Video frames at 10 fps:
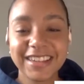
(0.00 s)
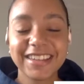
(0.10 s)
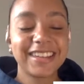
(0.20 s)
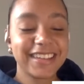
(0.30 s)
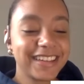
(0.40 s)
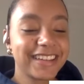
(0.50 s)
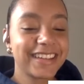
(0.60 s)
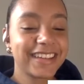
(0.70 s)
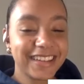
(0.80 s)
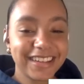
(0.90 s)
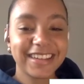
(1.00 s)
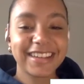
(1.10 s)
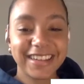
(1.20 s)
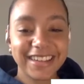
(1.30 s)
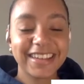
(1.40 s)

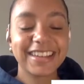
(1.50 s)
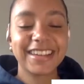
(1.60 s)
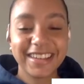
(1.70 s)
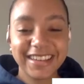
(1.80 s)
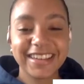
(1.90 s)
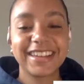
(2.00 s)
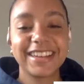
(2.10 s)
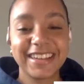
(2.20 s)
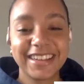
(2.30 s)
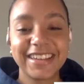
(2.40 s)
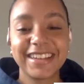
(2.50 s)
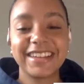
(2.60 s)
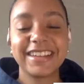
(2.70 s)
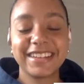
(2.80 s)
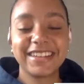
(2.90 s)

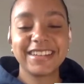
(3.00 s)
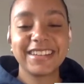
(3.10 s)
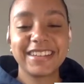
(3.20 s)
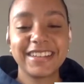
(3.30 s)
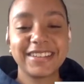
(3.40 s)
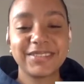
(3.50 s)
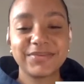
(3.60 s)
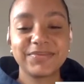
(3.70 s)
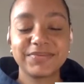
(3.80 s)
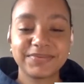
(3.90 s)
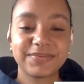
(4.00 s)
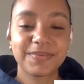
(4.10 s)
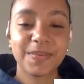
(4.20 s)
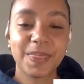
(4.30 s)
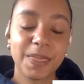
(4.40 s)

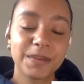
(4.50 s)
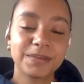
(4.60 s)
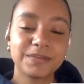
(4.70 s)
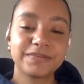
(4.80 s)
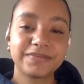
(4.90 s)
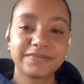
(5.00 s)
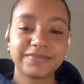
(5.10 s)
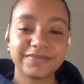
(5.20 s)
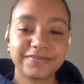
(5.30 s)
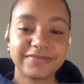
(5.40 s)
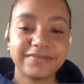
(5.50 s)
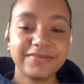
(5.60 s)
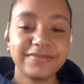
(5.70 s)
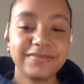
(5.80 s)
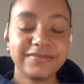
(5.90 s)

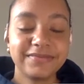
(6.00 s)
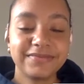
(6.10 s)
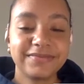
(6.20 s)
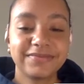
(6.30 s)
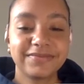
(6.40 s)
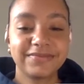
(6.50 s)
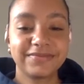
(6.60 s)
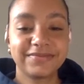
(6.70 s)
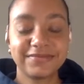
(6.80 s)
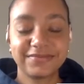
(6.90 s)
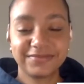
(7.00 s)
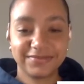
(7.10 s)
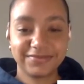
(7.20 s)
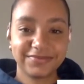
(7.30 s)
This person isn't speaking.